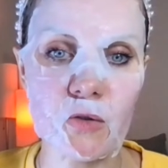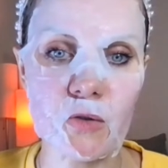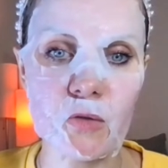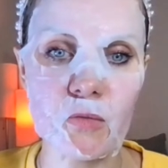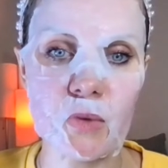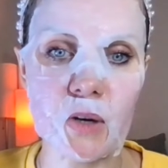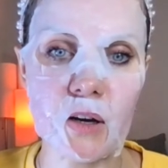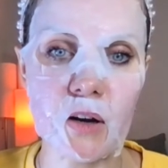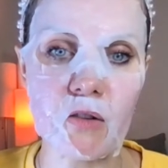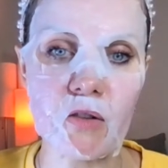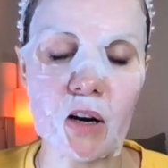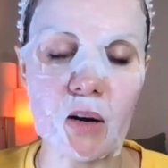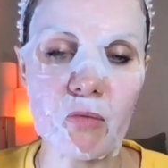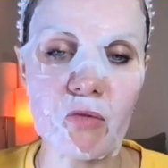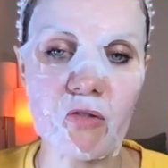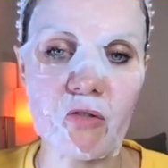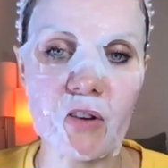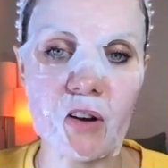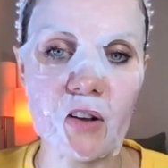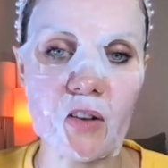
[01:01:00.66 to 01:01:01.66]
to my Arab
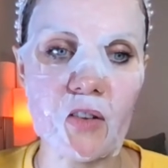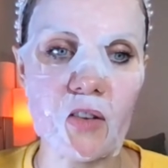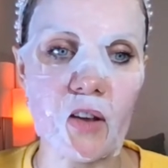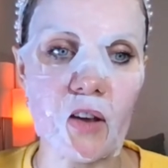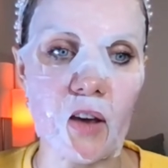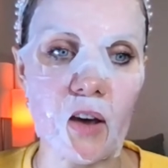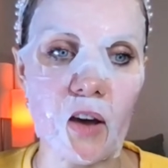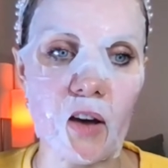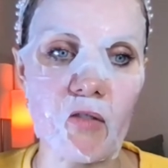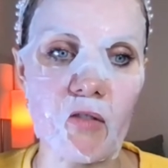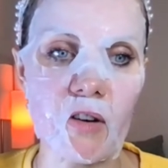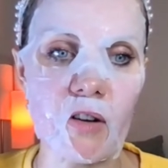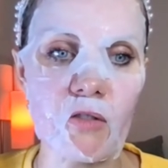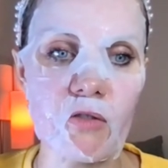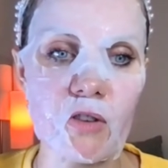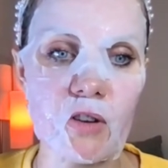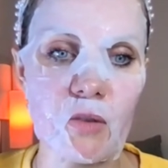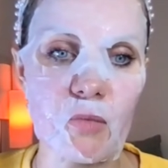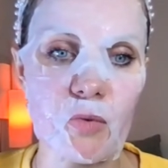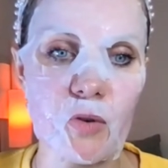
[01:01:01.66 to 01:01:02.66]
friends. I have
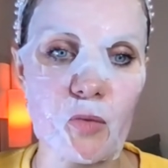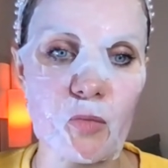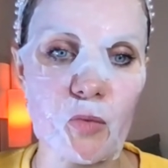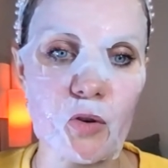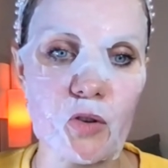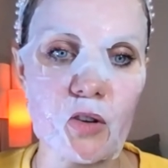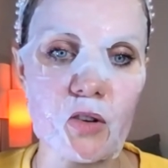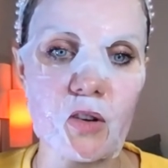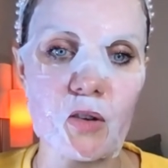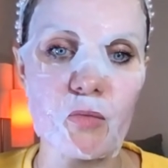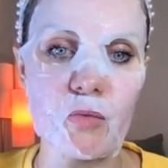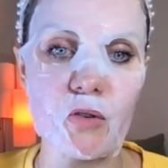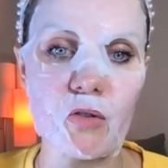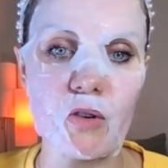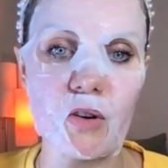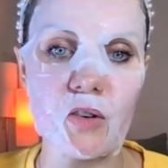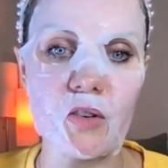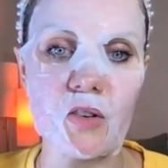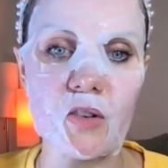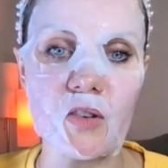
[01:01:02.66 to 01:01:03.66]
already promoted
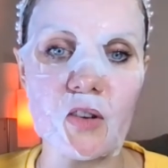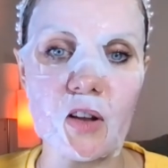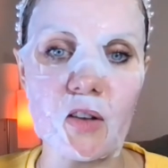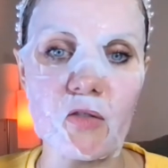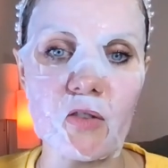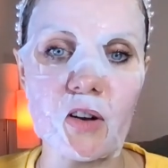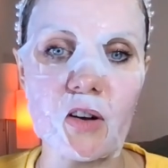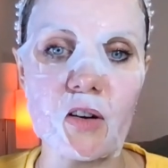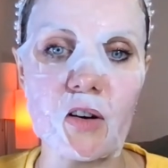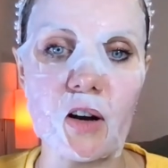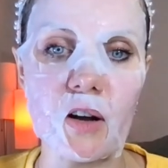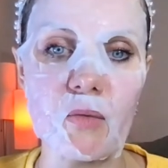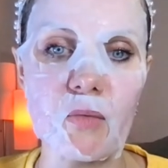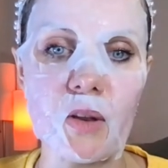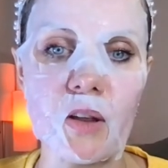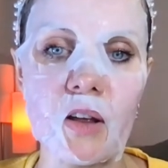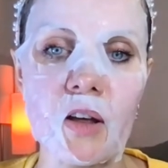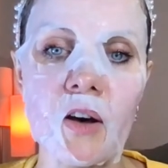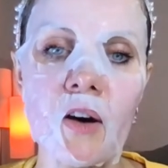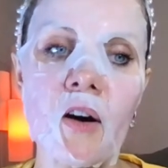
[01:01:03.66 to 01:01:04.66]
Dermarolles itself in
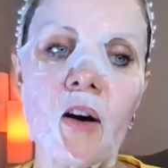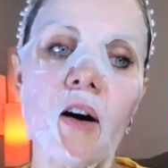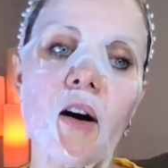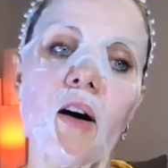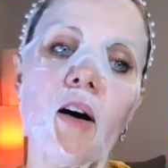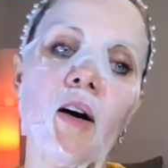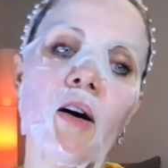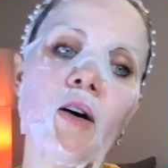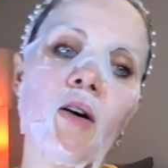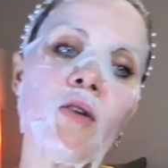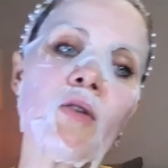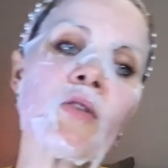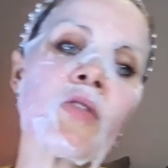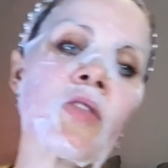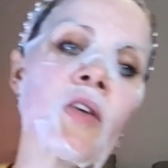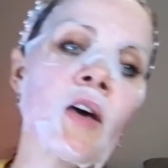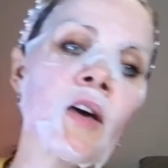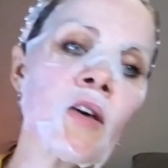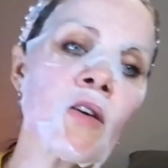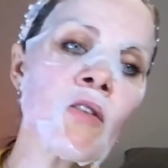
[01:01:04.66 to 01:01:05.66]
Arabic. Oh,
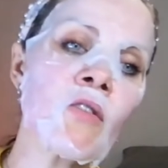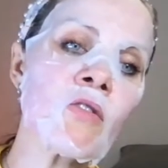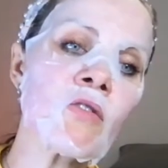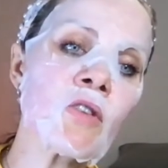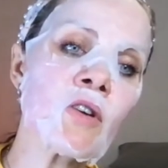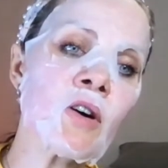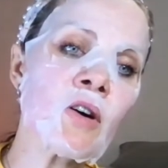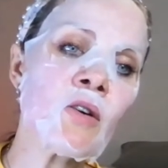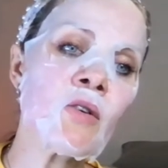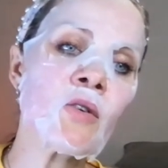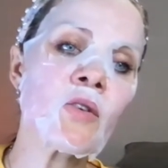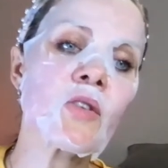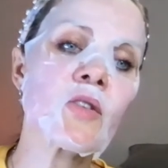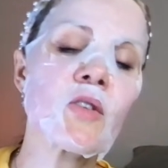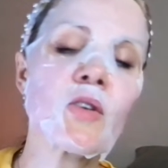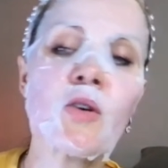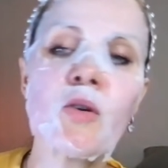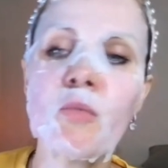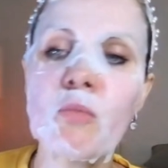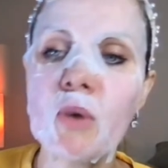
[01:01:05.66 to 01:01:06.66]
thank you, Rose,
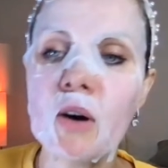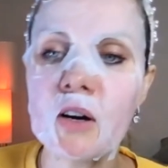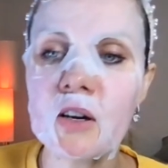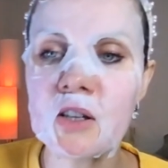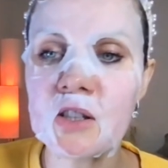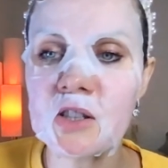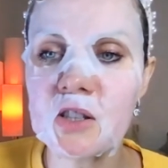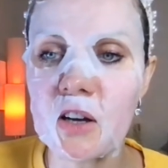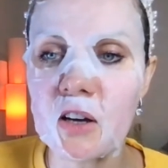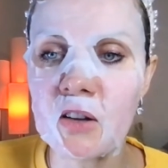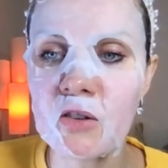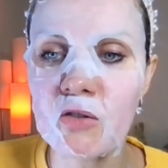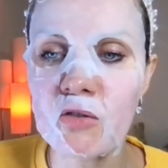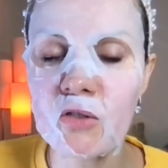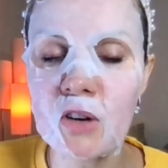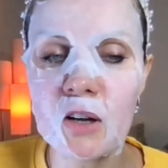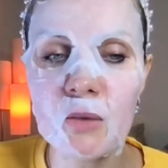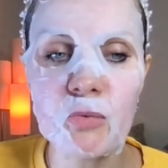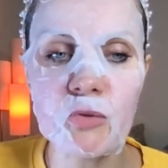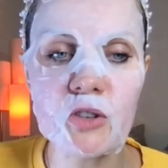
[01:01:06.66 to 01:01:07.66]
so much. I
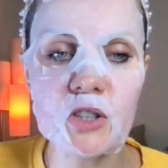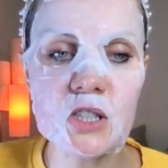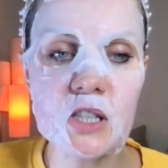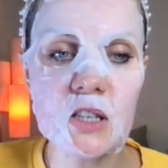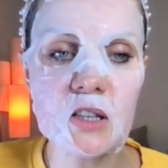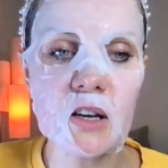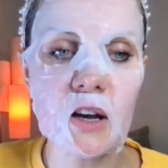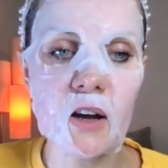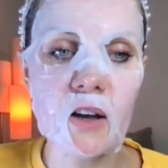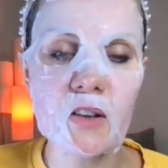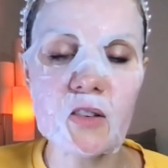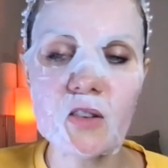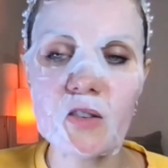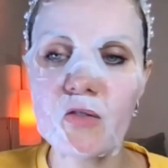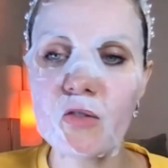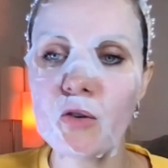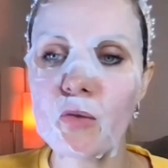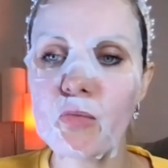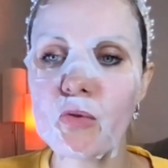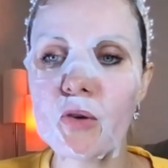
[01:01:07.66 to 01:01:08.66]
truly appreciate, guys,
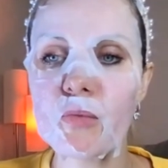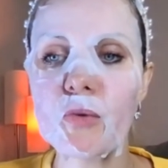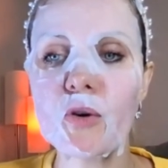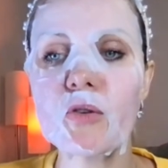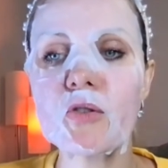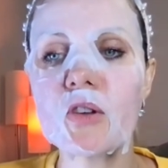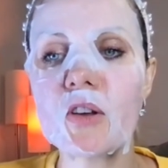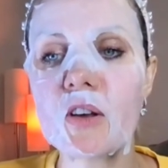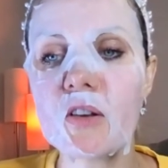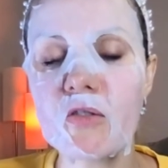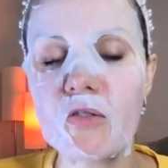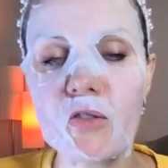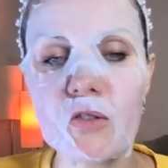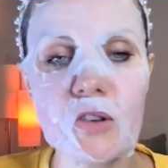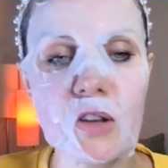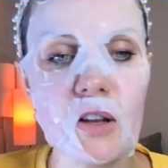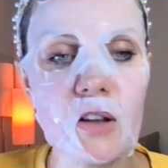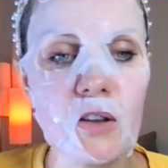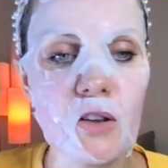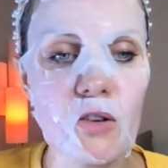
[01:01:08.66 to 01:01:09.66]
if you're promoting, if you're
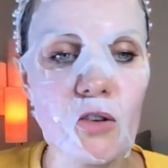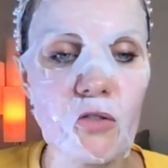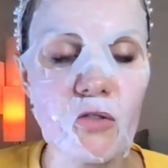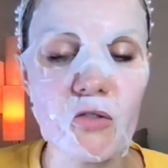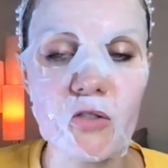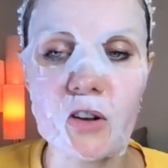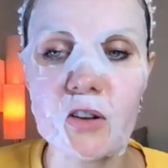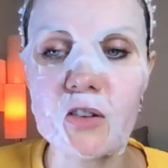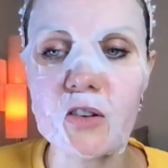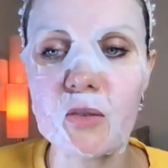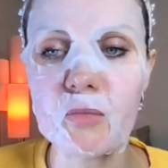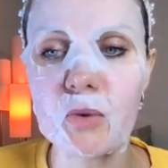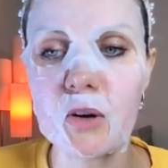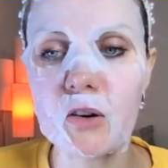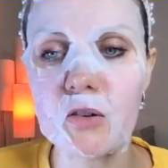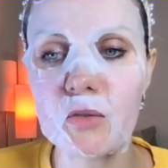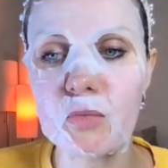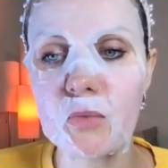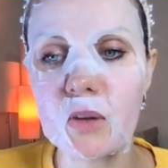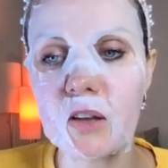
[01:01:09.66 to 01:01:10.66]
telling your friends
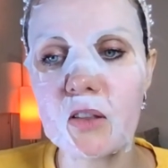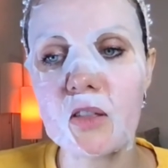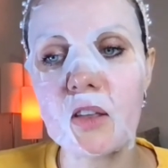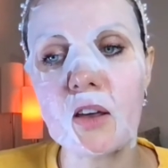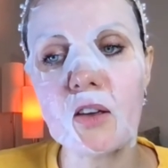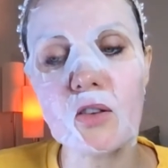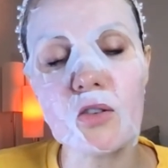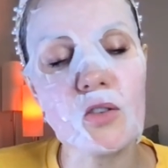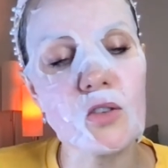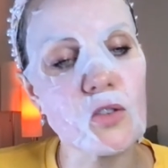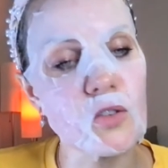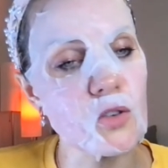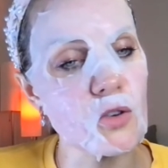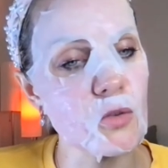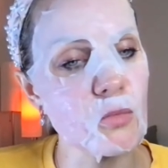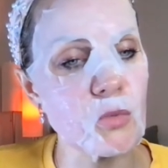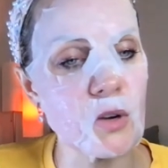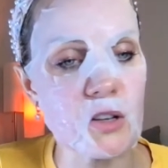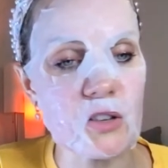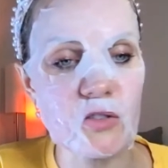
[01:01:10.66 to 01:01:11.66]
about me. Thank you so
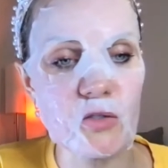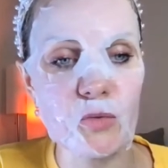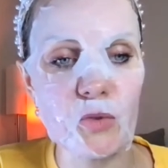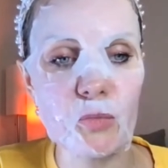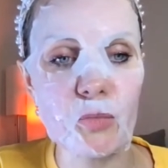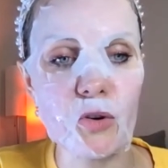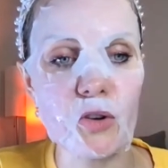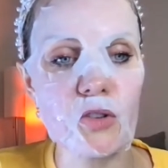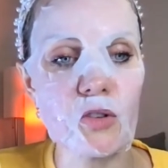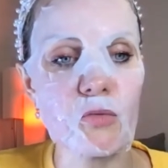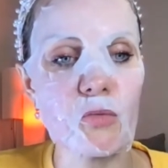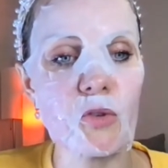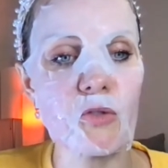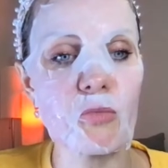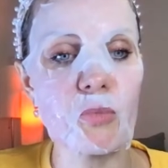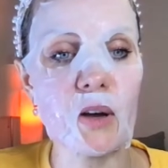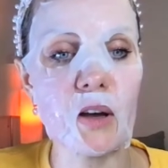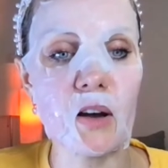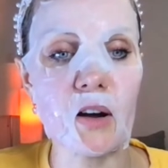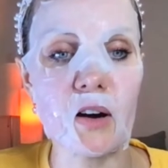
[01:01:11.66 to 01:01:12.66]
much from the bottom of
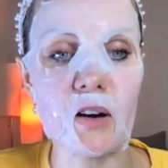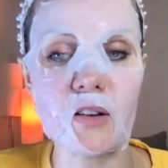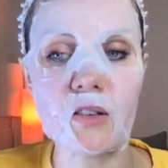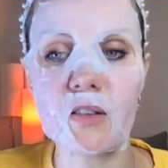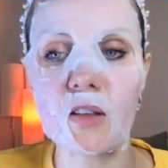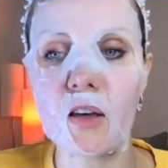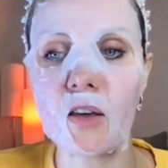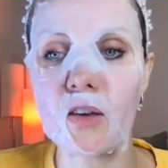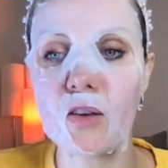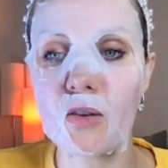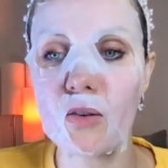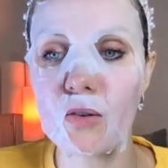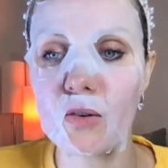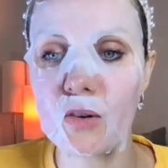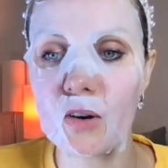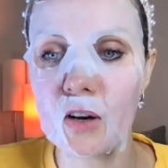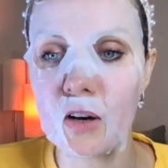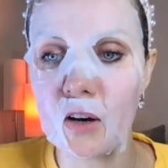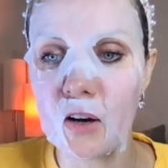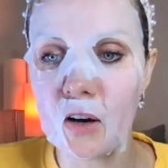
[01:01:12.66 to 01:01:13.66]
my heart. Thank you.